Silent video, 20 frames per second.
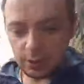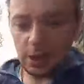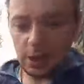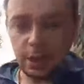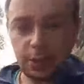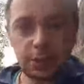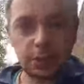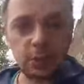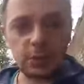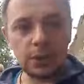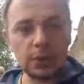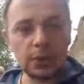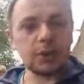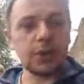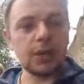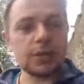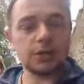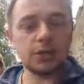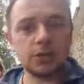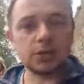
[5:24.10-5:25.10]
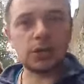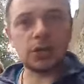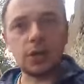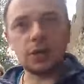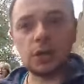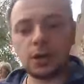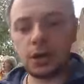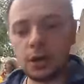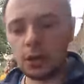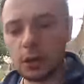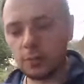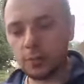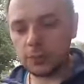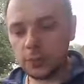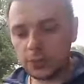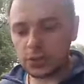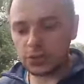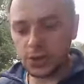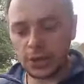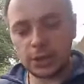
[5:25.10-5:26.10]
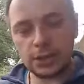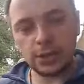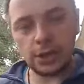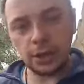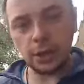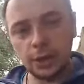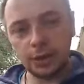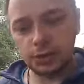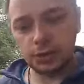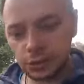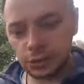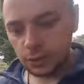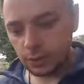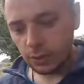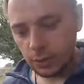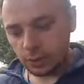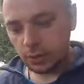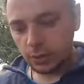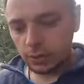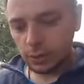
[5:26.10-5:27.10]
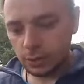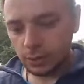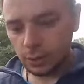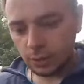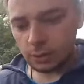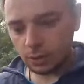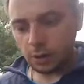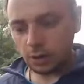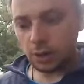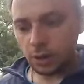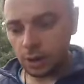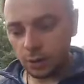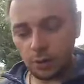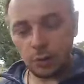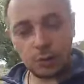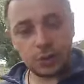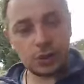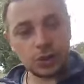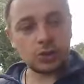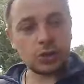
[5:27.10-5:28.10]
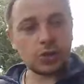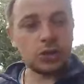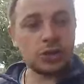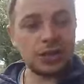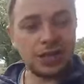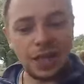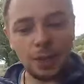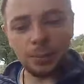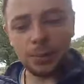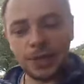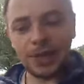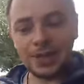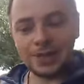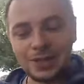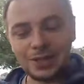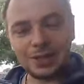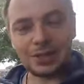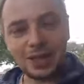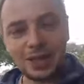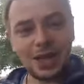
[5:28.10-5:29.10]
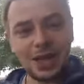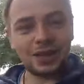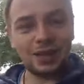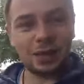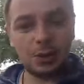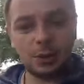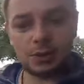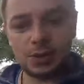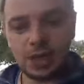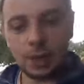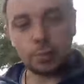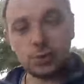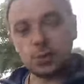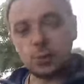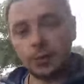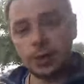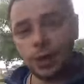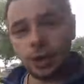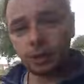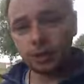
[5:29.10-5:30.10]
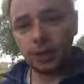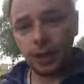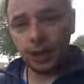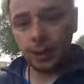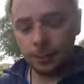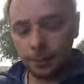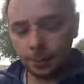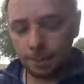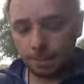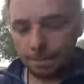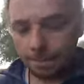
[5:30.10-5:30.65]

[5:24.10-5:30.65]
Yeah, I think within the last 10 years, it was in such a dilapidated state that it was able to be knocked down.